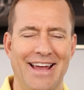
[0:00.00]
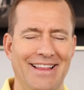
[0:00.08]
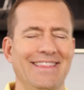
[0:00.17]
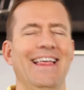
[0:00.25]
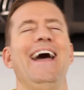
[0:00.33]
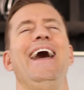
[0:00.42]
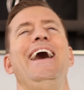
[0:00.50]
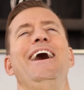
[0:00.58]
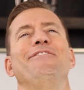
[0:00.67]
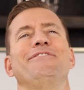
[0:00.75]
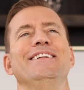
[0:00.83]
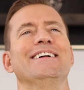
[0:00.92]
And I
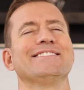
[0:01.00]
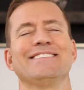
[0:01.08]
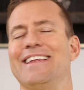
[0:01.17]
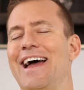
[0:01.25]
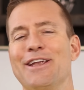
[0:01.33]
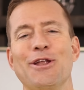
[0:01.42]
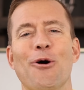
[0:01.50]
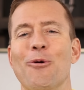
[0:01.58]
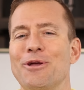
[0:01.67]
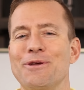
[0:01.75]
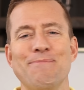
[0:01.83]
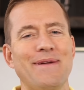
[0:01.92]
laughed and I said, I know
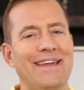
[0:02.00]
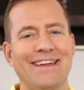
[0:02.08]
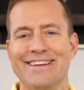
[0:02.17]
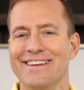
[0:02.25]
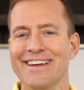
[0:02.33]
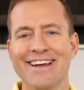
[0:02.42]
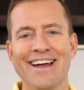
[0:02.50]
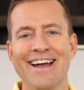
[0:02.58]
what you mean.